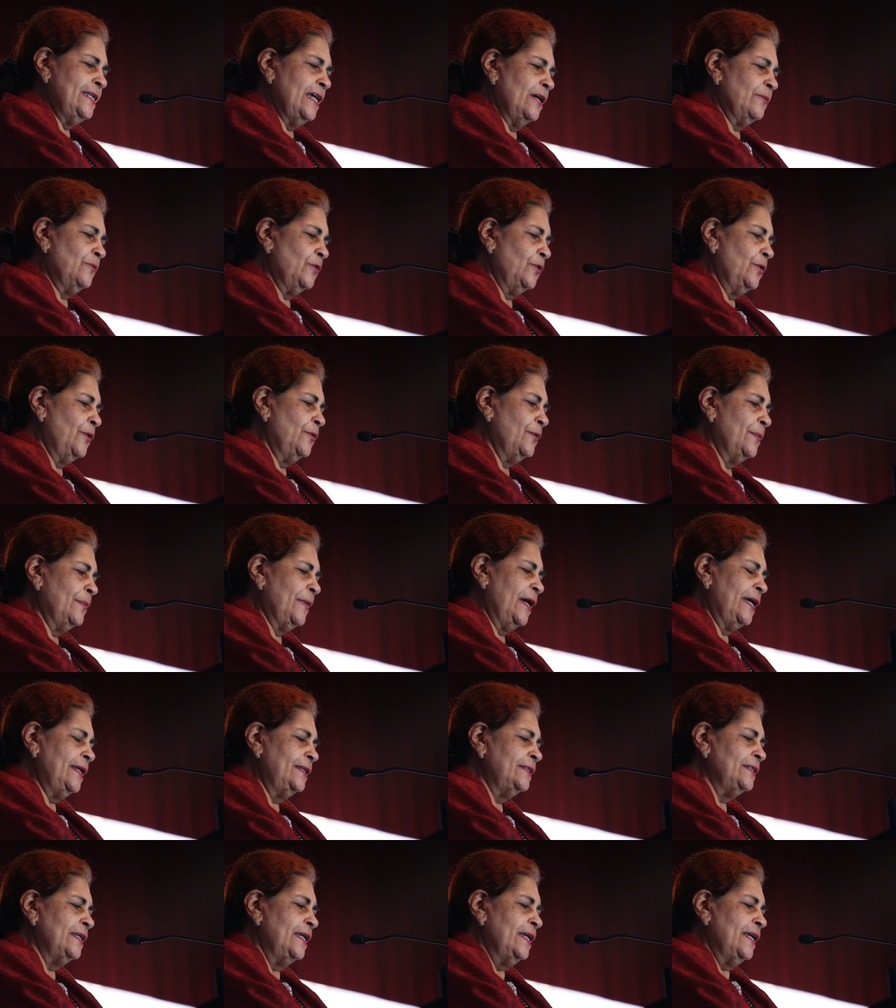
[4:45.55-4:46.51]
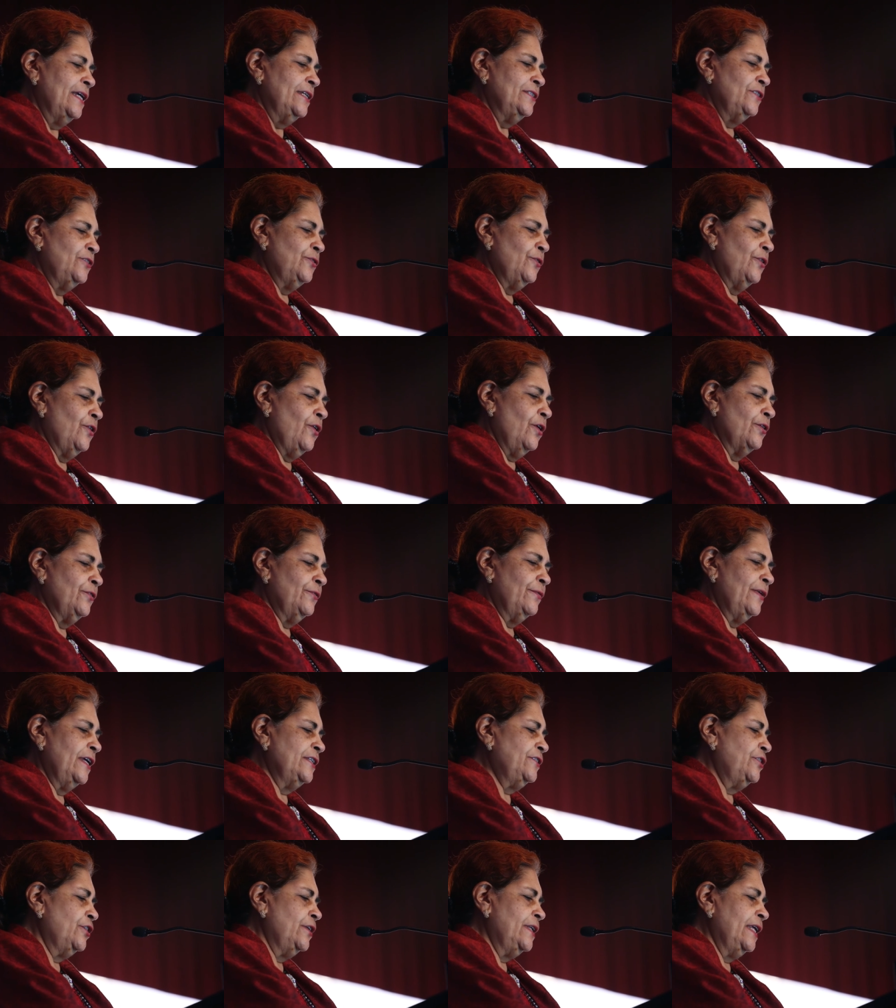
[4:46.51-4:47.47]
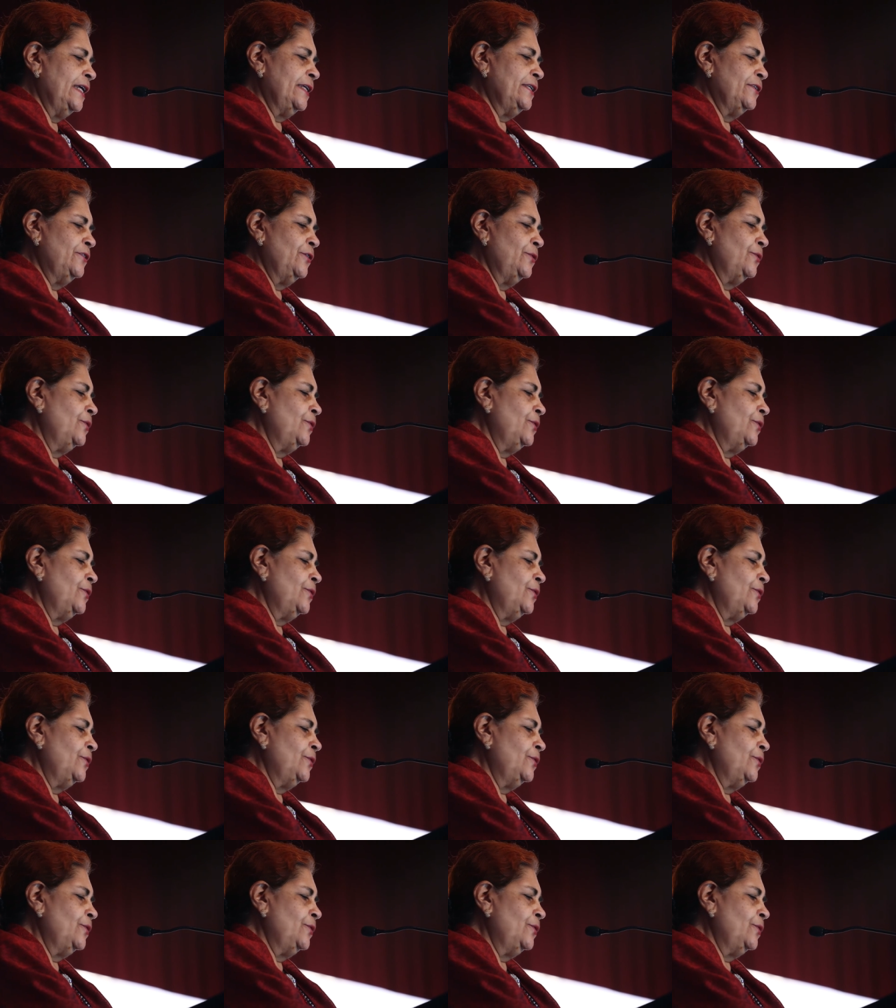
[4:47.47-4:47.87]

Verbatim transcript: Yang Berhormat, to congratulate